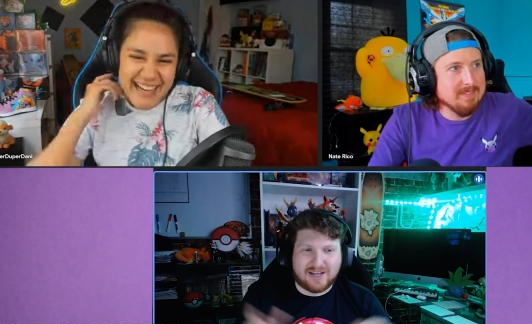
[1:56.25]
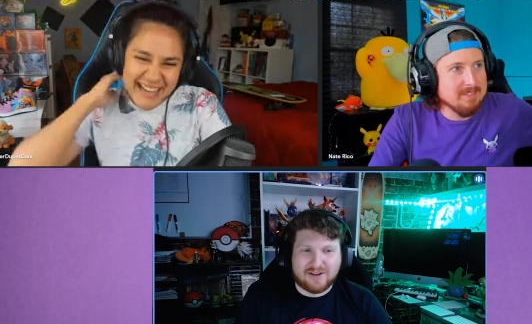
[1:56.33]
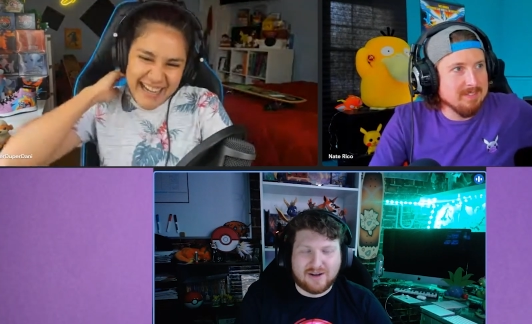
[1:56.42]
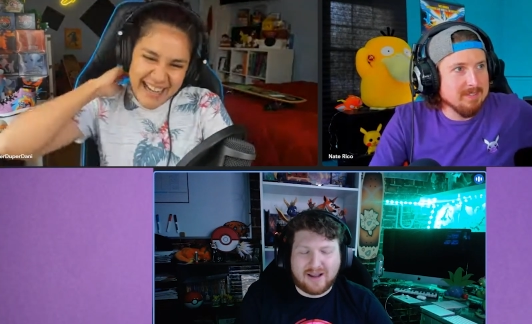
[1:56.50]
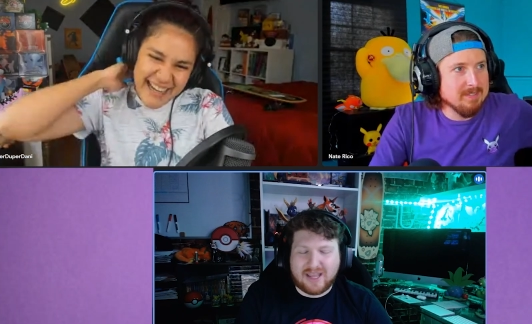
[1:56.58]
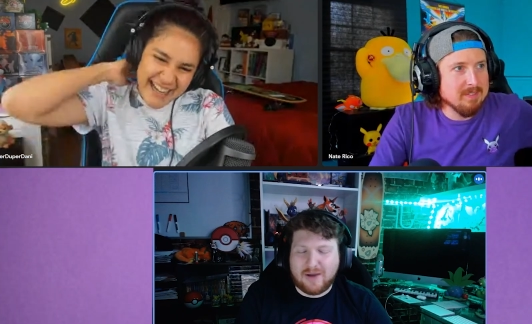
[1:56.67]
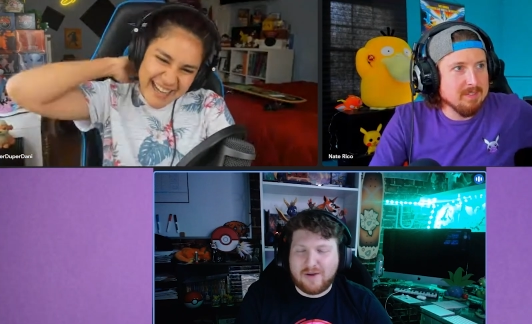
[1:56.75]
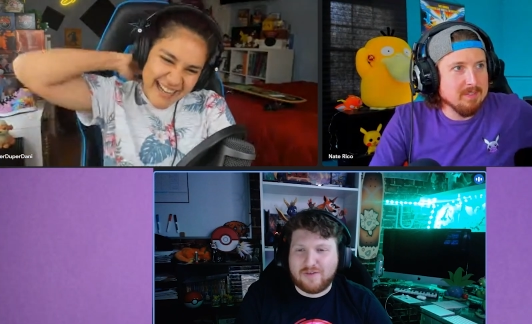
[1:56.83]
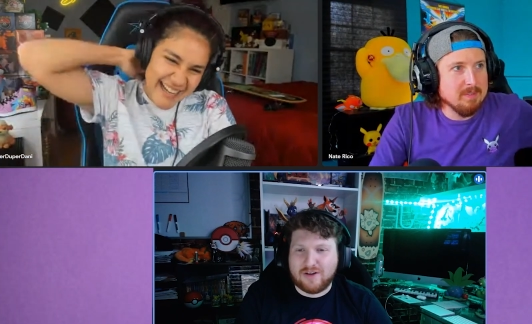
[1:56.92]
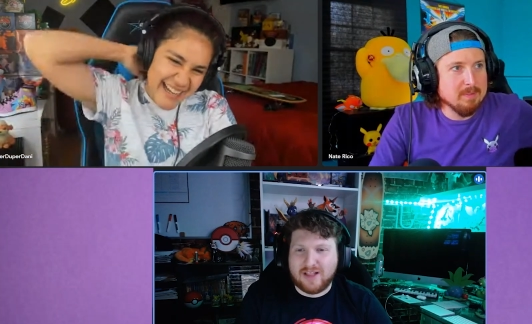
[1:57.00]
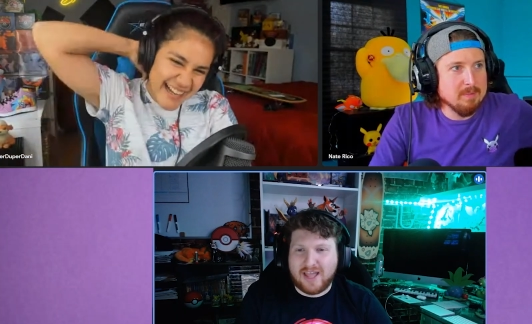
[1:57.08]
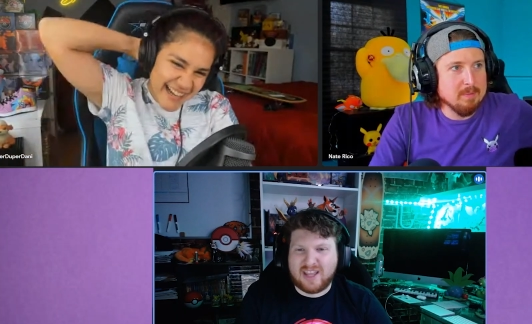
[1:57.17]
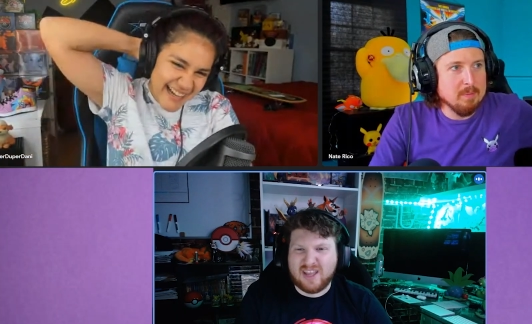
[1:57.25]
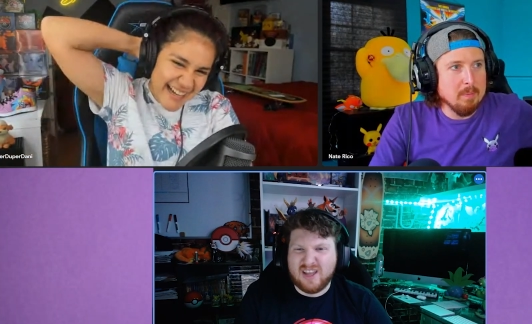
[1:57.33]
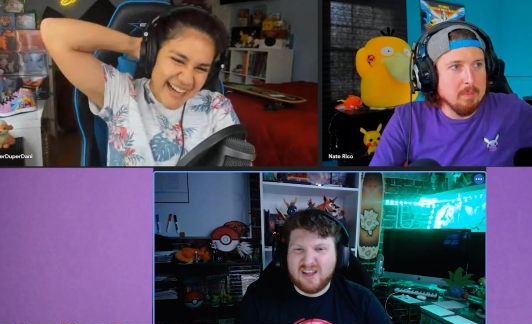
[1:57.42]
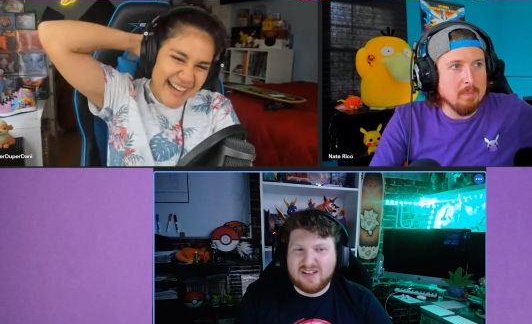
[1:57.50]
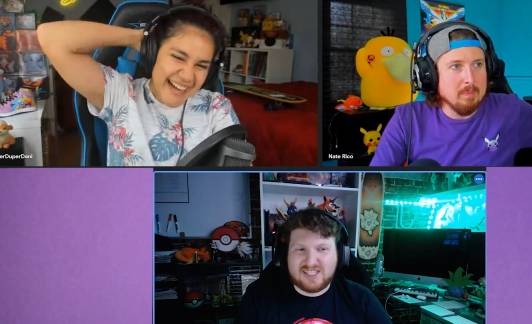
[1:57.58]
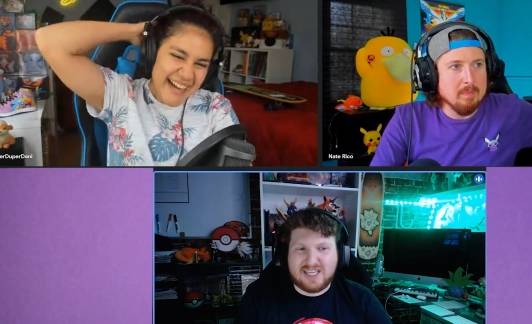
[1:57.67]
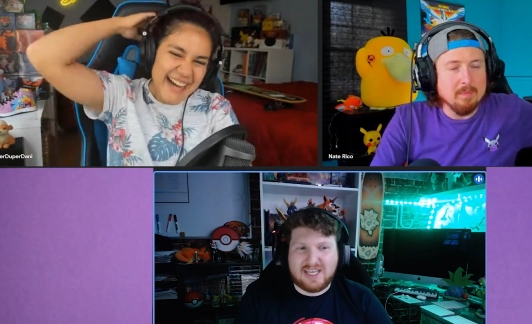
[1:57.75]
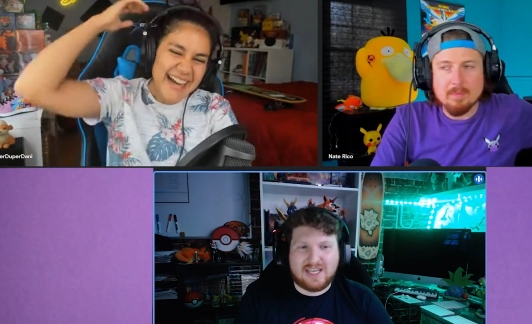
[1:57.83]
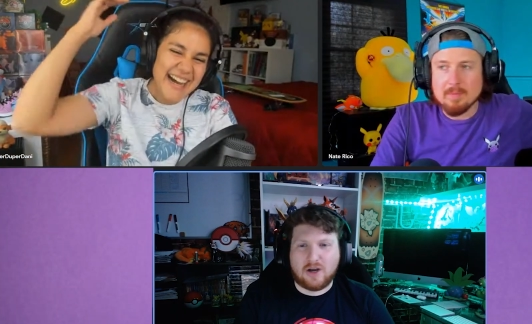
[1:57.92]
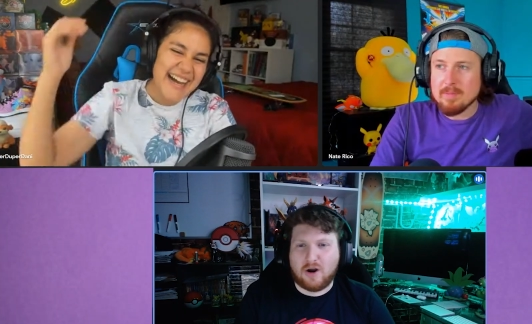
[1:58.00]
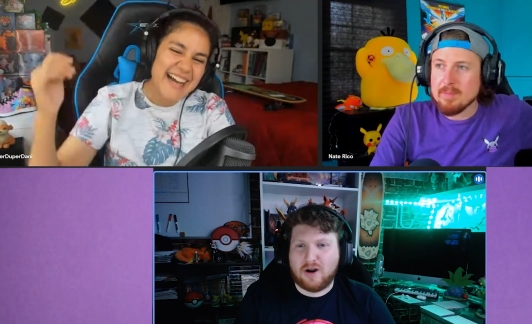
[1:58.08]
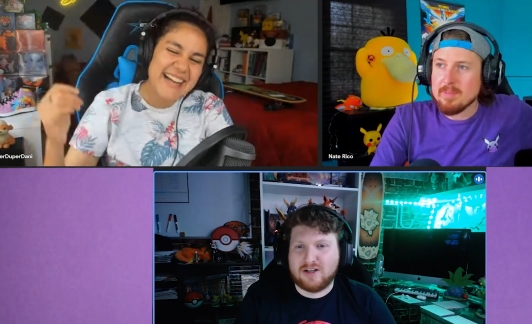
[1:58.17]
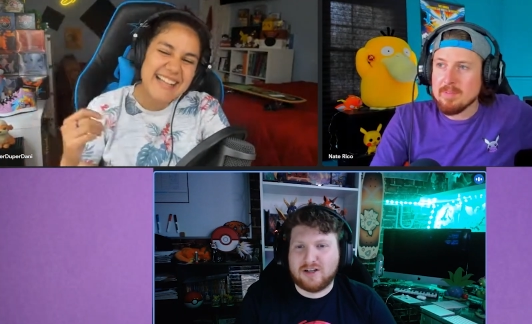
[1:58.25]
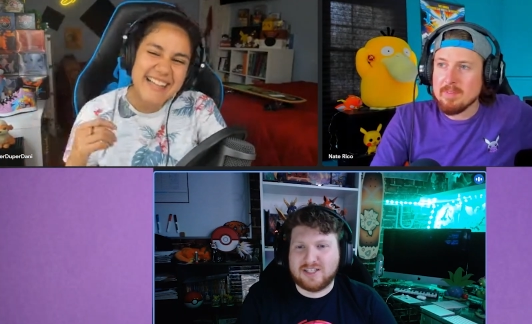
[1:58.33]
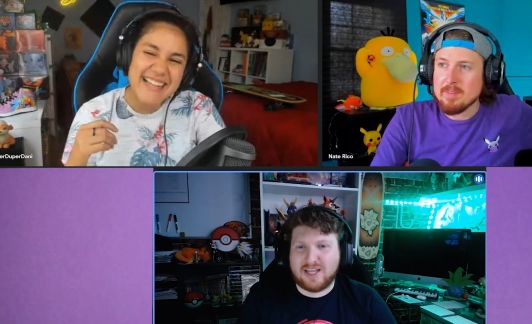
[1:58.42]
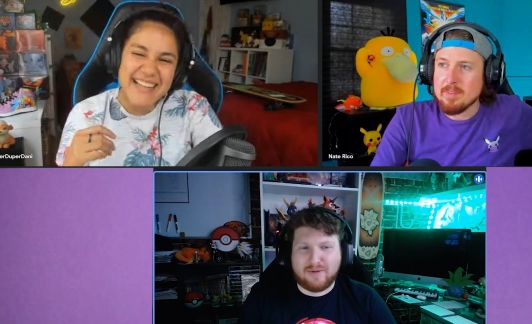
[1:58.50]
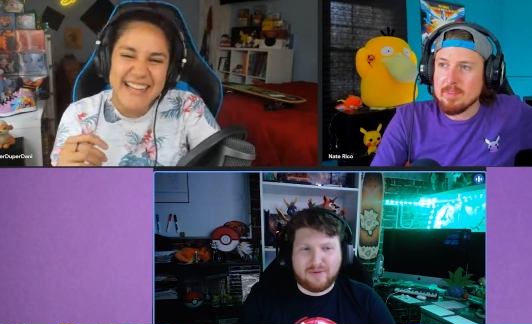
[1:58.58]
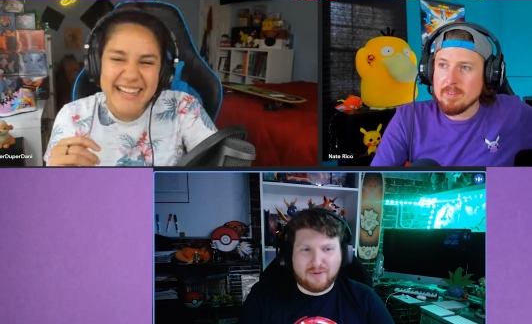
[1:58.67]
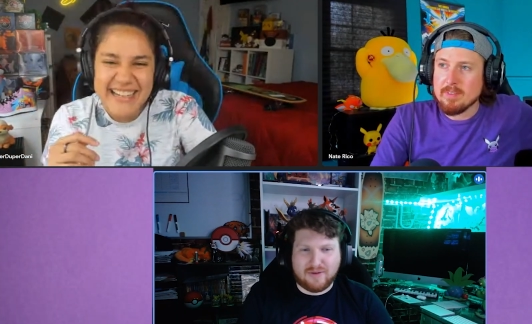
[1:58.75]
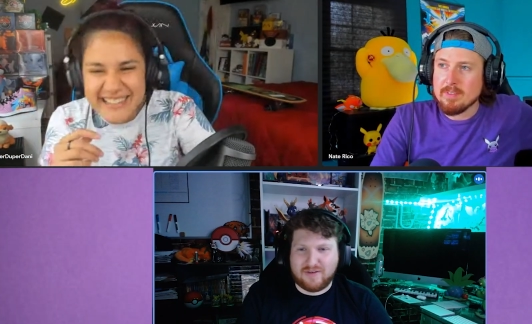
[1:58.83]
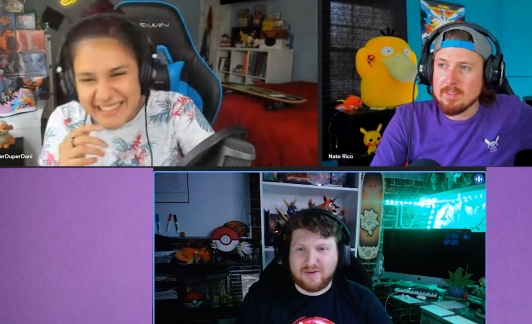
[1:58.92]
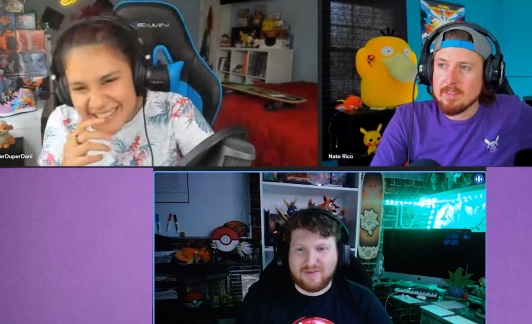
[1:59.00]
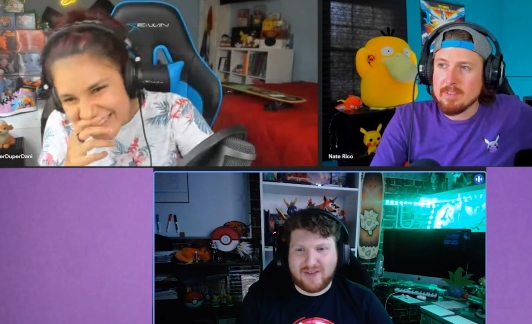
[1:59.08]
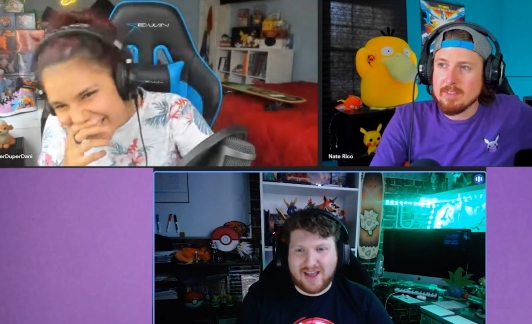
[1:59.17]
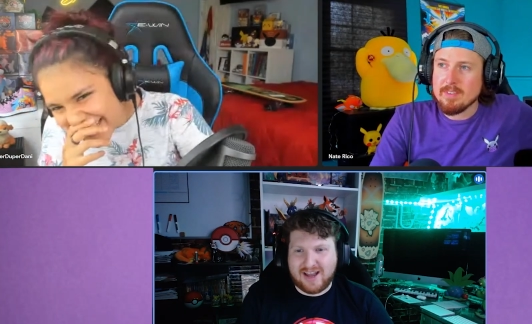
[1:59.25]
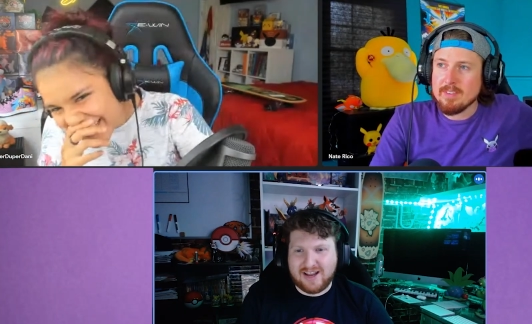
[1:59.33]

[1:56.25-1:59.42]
Speaker 1: I can't wait for like T cards. Like we, we've we've had